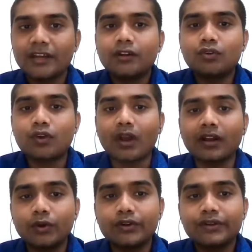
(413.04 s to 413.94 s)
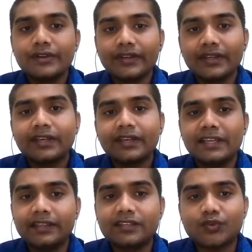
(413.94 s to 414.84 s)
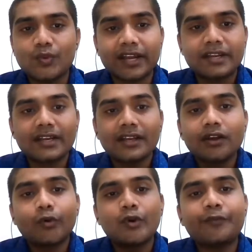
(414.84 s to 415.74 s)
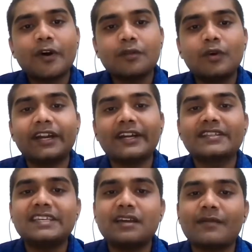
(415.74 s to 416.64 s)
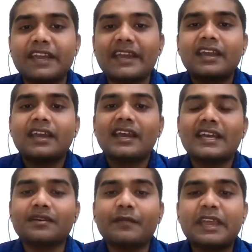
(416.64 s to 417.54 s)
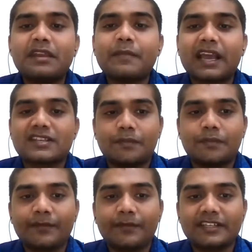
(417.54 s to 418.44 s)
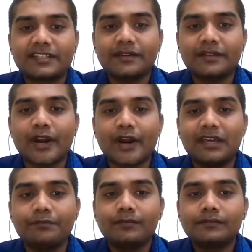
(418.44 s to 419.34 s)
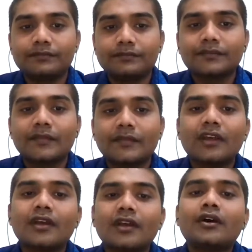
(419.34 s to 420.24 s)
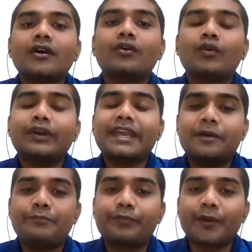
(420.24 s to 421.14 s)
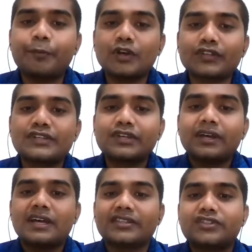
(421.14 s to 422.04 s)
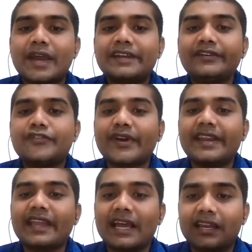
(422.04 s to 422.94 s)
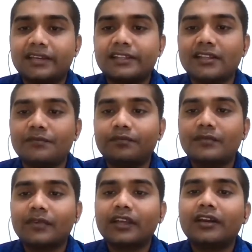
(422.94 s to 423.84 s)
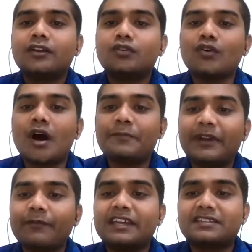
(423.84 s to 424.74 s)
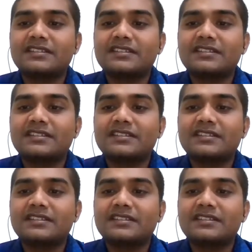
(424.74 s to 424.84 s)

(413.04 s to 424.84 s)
To conclude, in this work, we formulate CMI as a min-max optimization problem. We have proposed a joint training algorithm to optimize